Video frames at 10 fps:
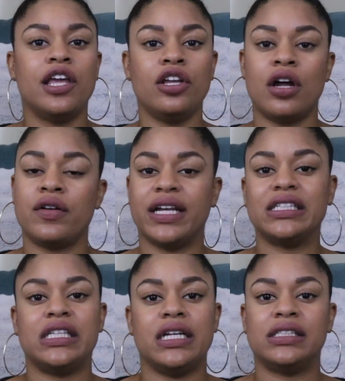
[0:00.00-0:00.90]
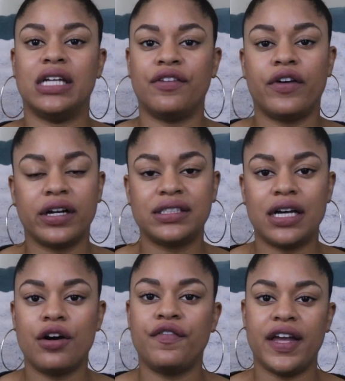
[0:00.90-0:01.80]
you know, gets things done for
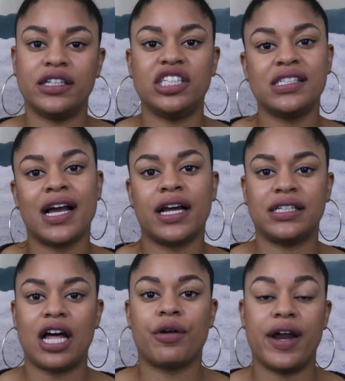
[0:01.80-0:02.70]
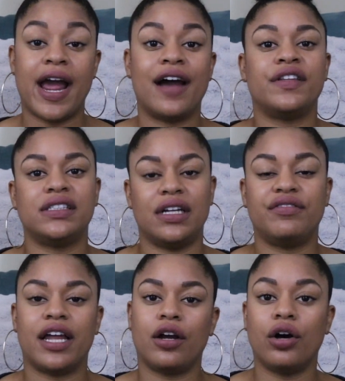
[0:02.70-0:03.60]
herself, and she's not going to tolerate half the
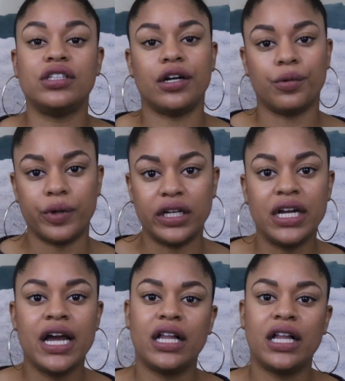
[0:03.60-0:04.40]
stuff that a gold digger would.